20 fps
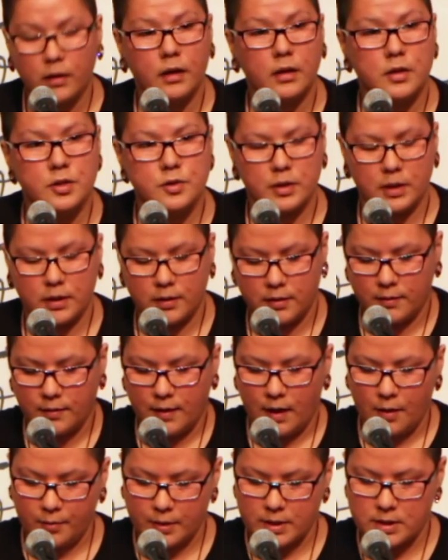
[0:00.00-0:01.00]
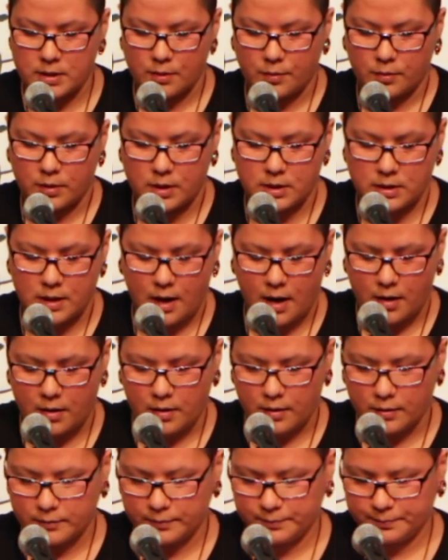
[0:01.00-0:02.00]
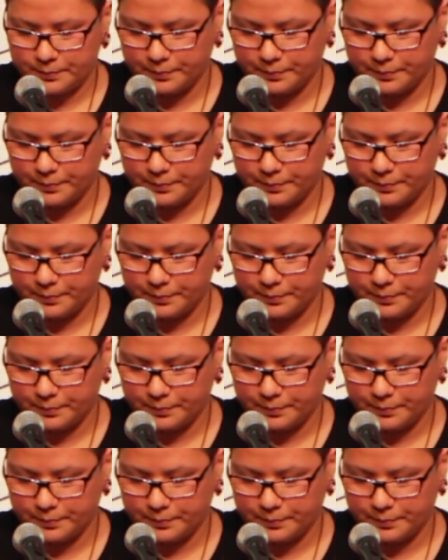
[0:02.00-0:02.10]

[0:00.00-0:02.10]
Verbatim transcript: country that we so desire.